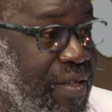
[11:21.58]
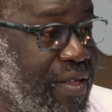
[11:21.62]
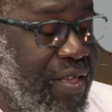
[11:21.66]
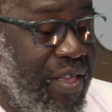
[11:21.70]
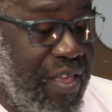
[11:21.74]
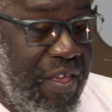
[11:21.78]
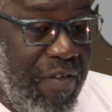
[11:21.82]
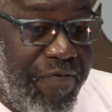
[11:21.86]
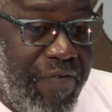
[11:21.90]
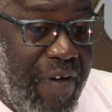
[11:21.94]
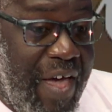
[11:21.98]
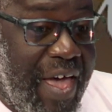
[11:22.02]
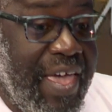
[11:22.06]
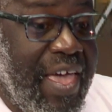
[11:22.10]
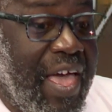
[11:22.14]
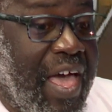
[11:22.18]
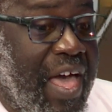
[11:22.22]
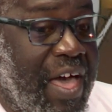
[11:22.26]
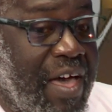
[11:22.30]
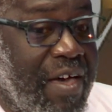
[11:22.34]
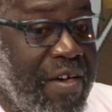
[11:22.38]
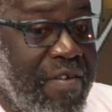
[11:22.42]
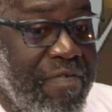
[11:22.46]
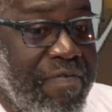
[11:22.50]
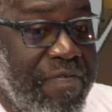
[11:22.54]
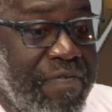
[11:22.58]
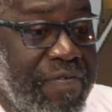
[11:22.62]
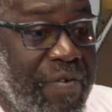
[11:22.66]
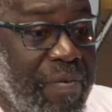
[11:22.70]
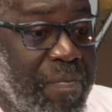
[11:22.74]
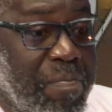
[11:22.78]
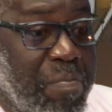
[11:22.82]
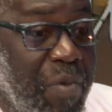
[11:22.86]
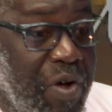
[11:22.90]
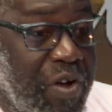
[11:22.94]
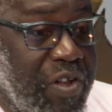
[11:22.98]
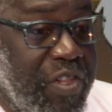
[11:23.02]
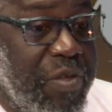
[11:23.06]
if I have
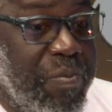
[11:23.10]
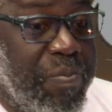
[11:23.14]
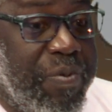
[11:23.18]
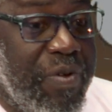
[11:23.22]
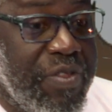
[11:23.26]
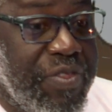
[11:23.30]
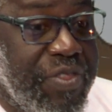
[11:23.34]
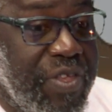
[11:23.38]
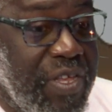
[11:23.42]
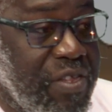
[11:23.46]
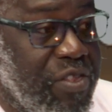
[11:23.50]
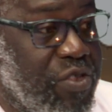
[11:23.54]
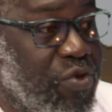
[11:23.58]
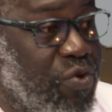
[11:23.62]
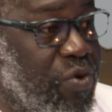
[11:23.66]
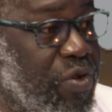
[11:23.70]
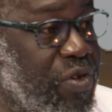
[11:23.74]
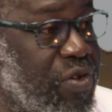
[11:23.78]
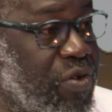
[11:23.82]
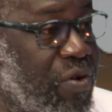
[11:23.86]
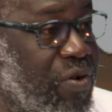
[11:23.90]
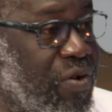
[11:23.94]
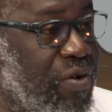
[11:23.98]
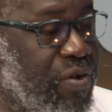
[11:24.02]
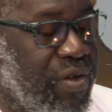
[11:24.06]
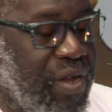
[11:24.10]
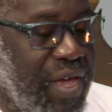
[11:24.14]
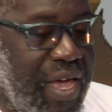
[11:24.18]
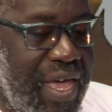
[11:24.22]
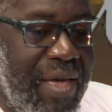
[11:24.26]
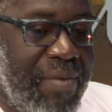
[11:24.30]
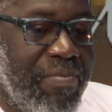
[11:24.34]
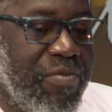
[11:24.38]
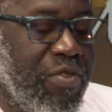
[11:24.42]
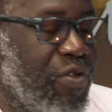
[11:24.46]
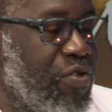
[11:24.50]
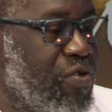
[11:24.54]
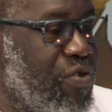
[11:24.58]
multiple things going on, I
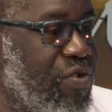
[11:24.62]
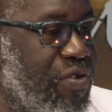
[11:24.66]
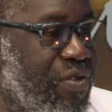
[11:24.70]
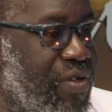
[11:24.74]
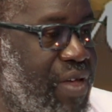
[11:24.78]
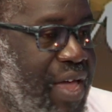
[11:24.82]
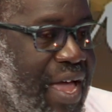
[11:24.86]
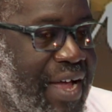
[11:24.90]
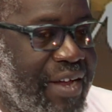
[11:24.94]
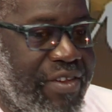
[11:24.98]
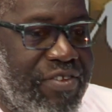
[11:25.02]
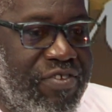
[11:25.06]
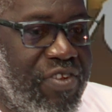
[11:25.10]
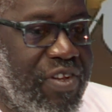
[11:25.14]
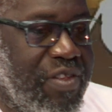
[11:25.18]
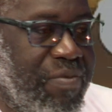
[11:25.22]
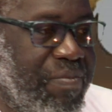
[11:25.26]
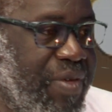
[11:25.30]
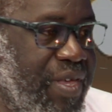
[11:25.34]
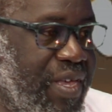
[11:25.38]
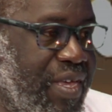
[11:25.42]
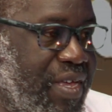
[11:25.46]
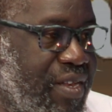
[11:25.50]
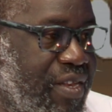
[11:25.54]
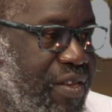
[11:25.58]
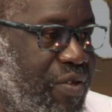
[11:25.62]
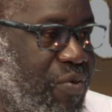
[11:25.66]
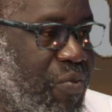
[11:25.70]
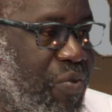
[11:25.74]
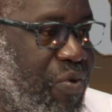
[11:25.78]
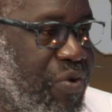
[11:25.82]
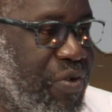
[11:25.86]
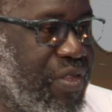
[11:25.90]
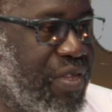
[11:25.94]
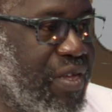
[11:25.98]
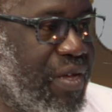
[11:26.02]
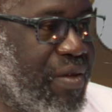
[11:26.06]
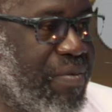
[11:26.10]
am not going to actually be in the
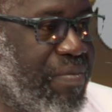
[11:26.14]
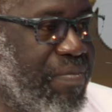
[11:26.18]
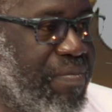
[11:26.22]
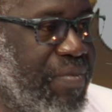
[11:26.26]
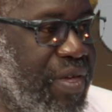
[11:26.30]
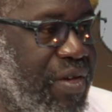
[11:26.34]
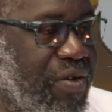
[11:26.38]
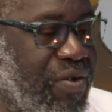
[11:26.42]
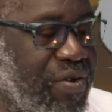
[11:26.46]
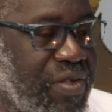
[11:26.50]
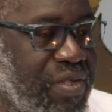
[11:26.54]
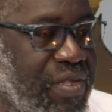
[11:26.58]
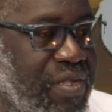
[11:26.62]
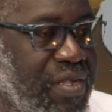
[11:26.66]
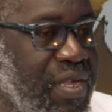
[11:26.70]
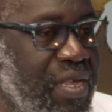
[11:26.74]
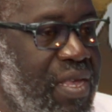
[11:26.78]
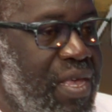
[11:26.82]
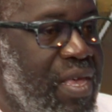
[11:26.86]
water because